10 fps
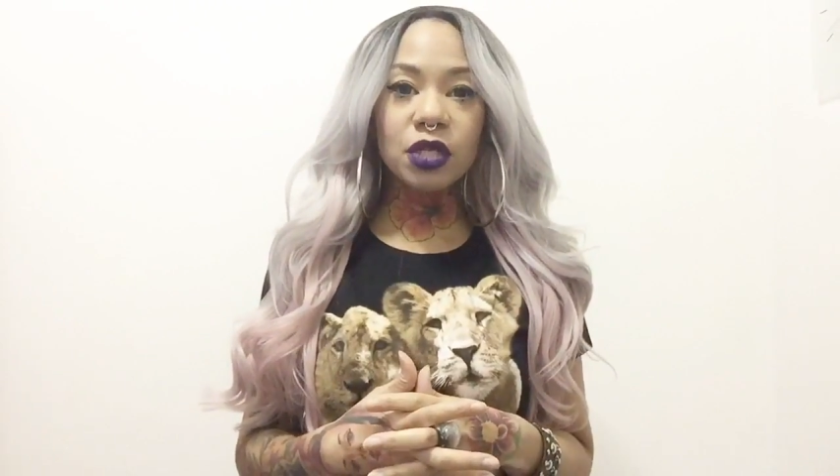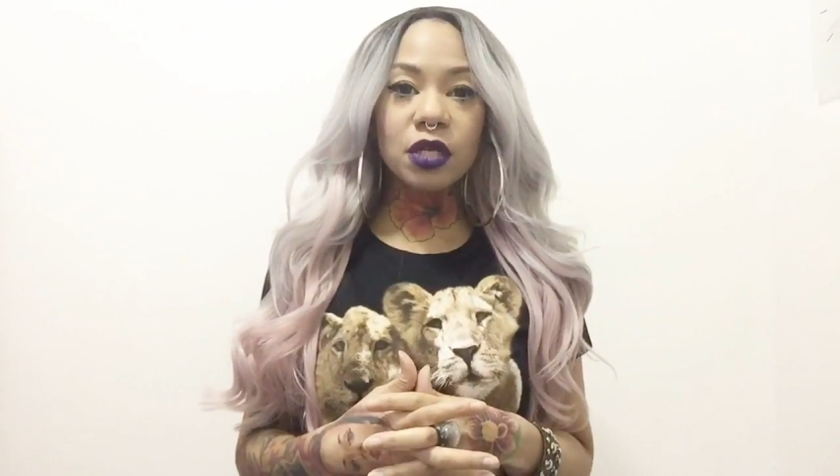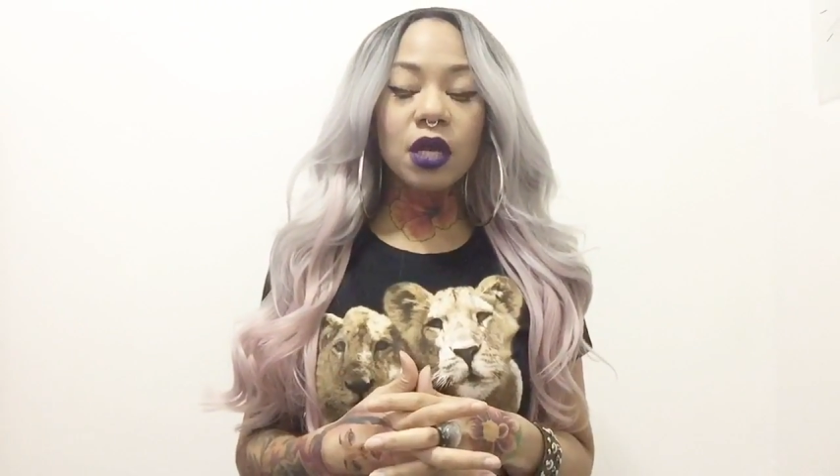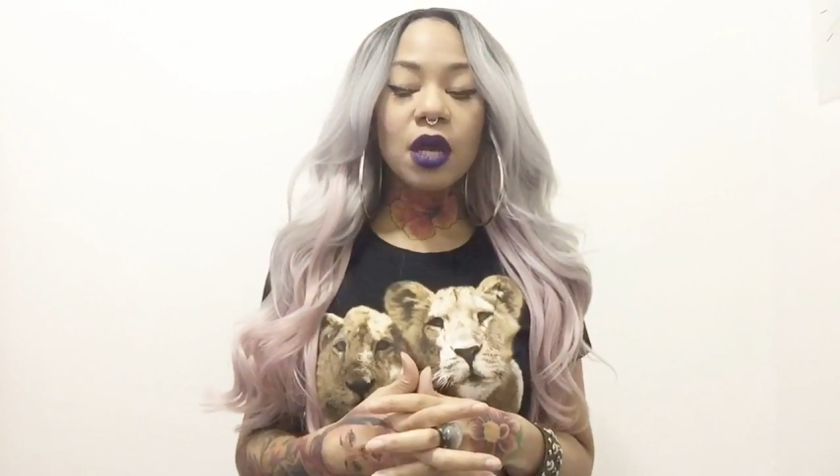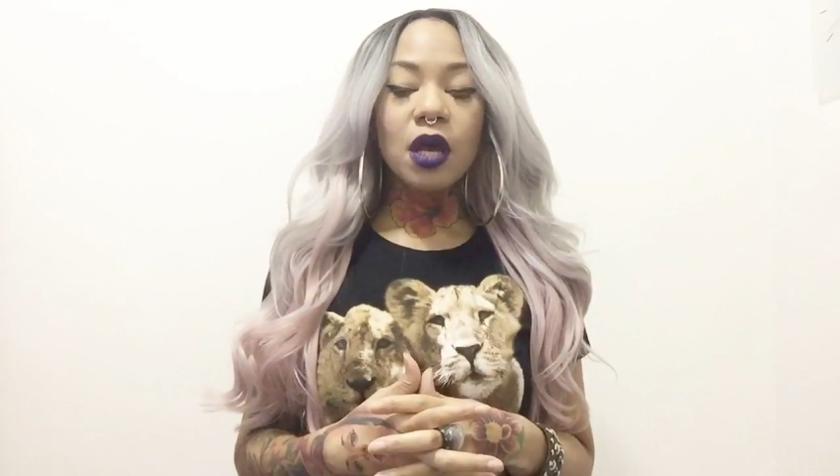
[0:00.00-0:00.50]

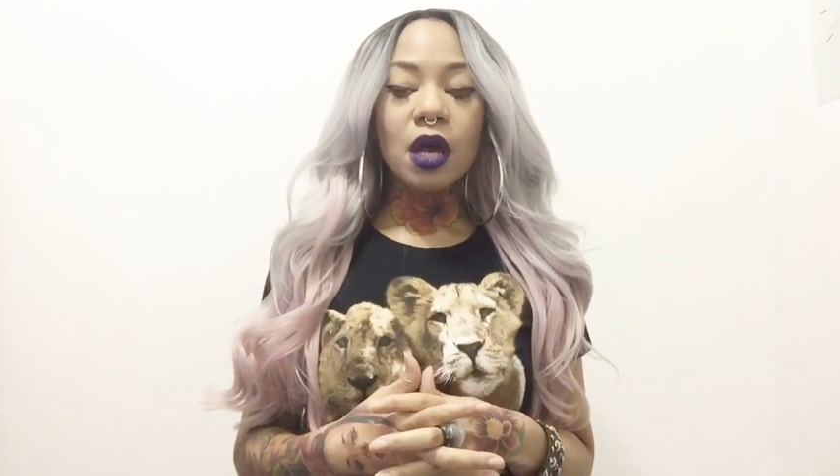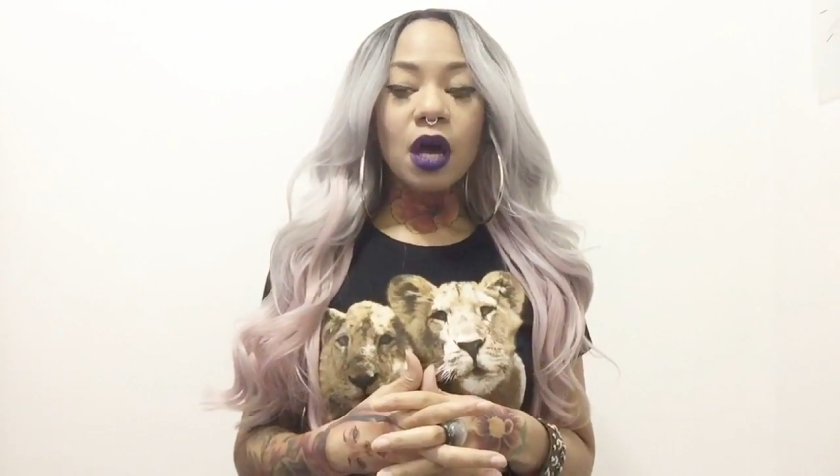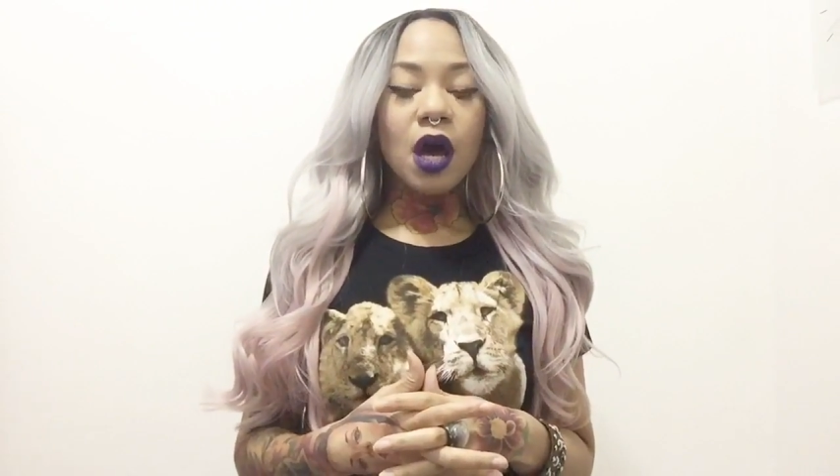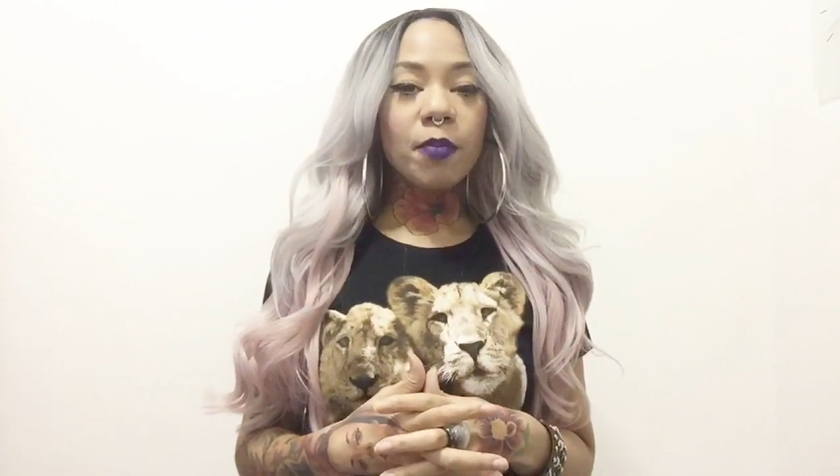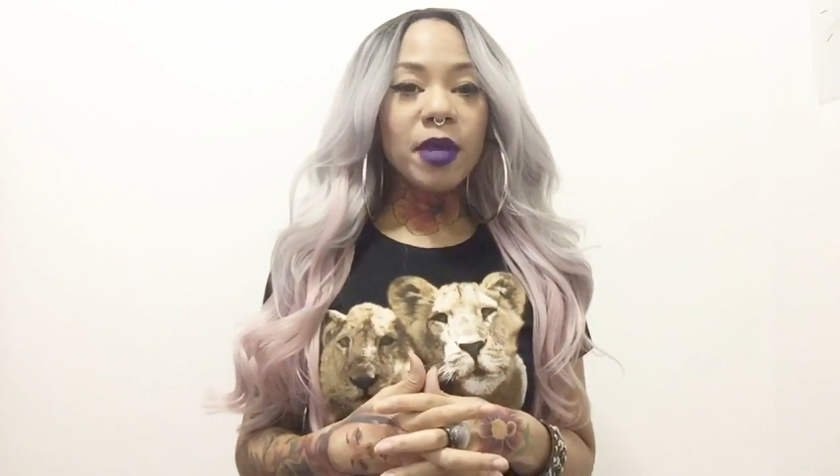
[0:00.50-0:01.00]
it
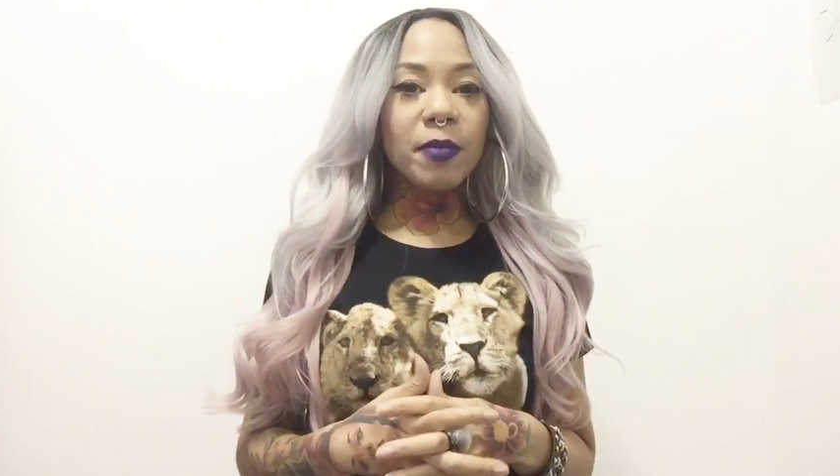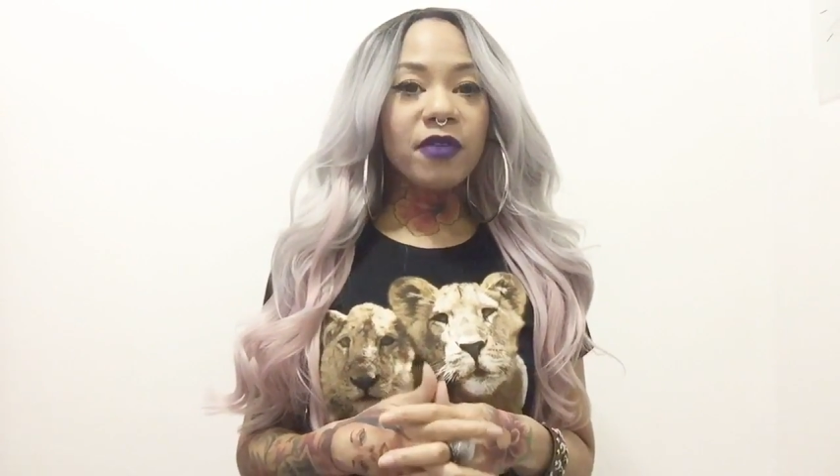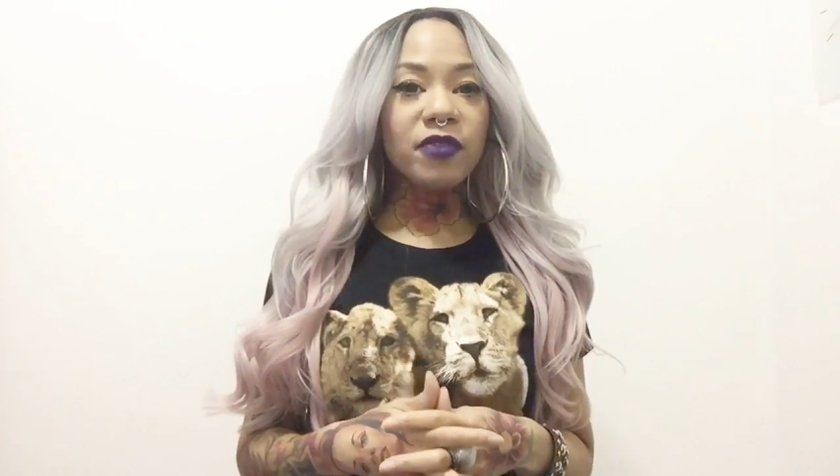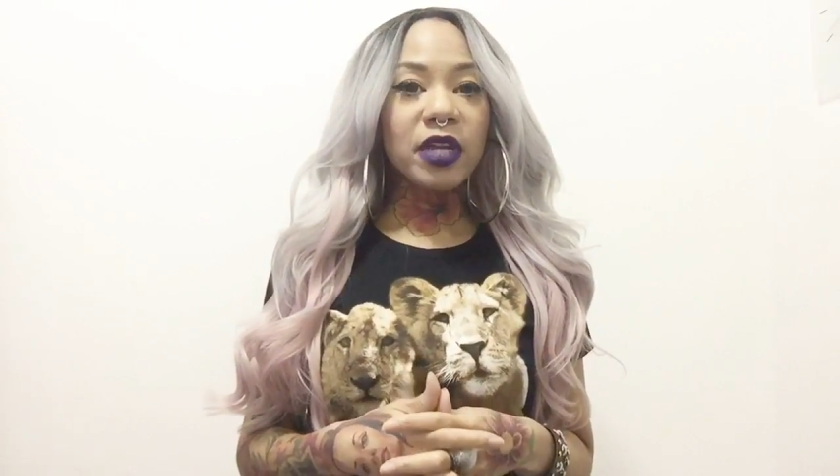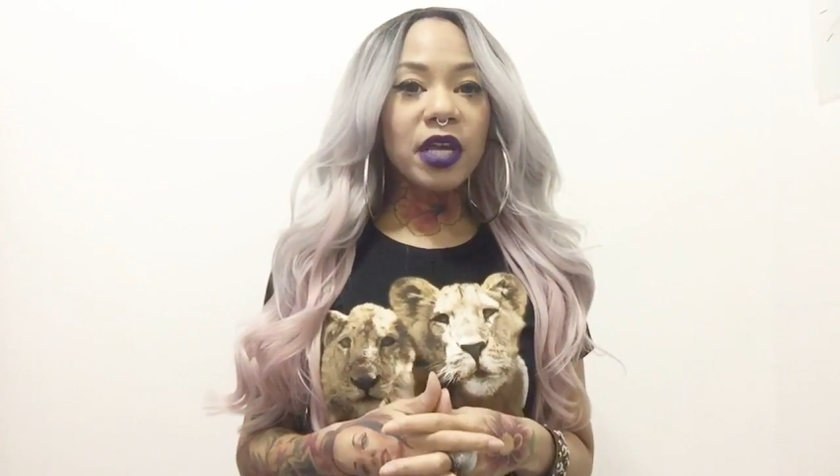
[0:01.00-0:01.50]
in my
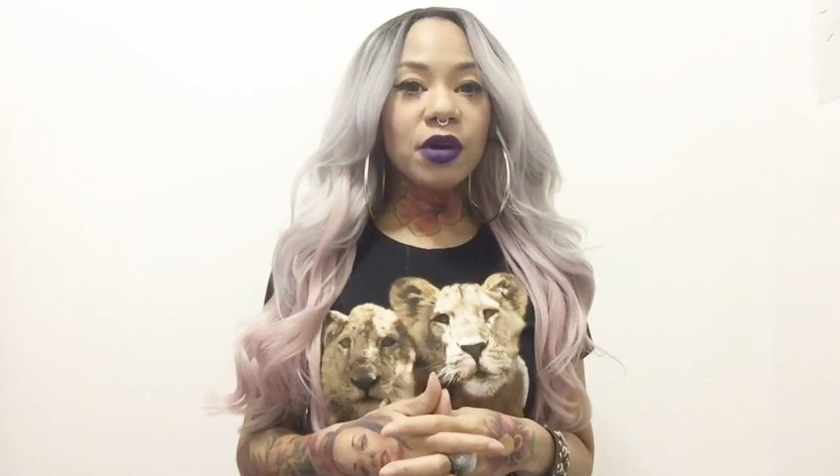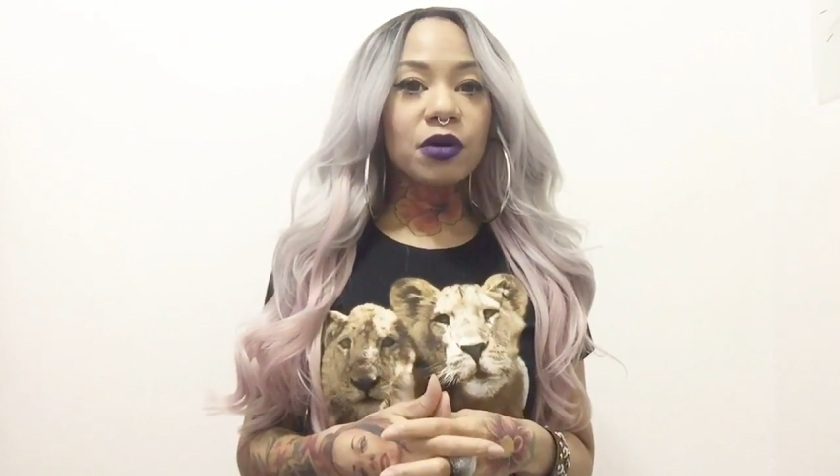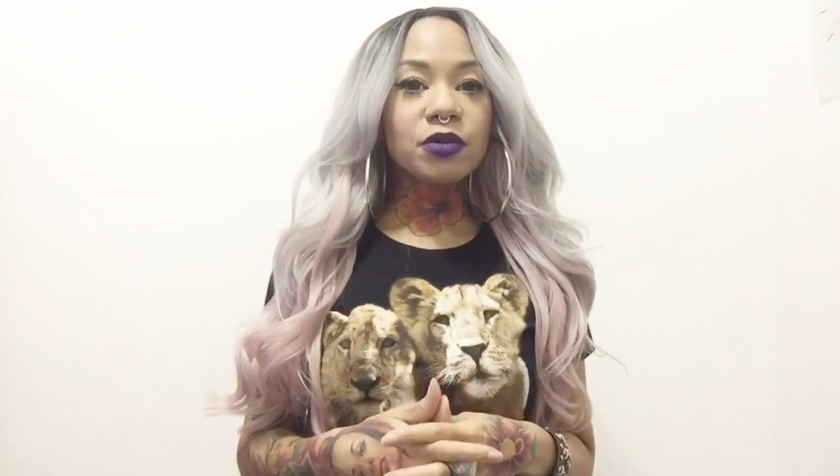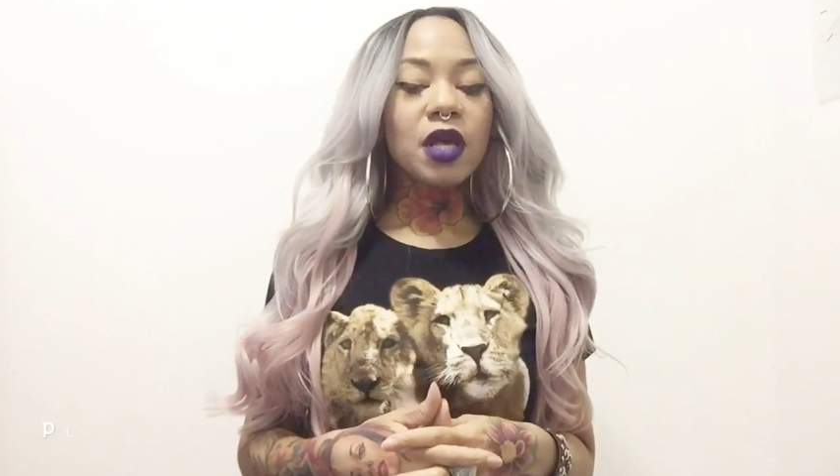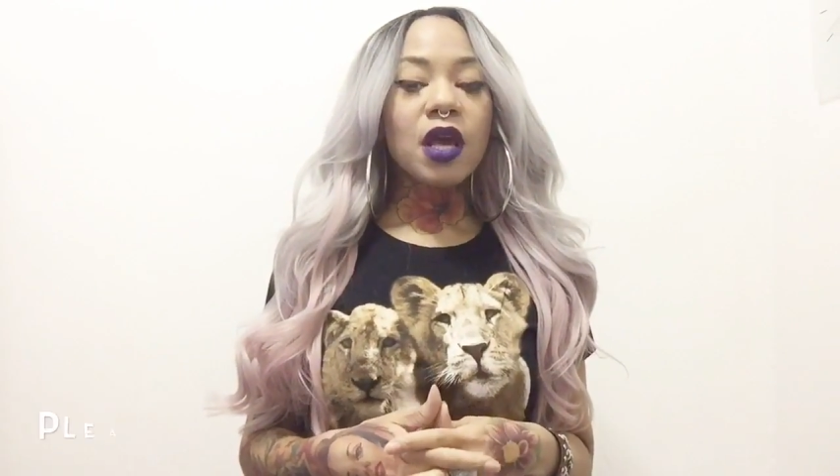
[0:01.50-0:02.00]

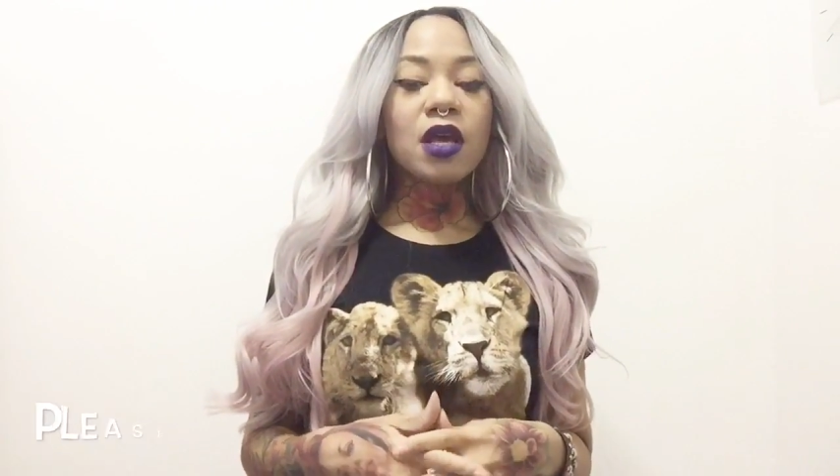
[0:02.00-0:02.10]
videos.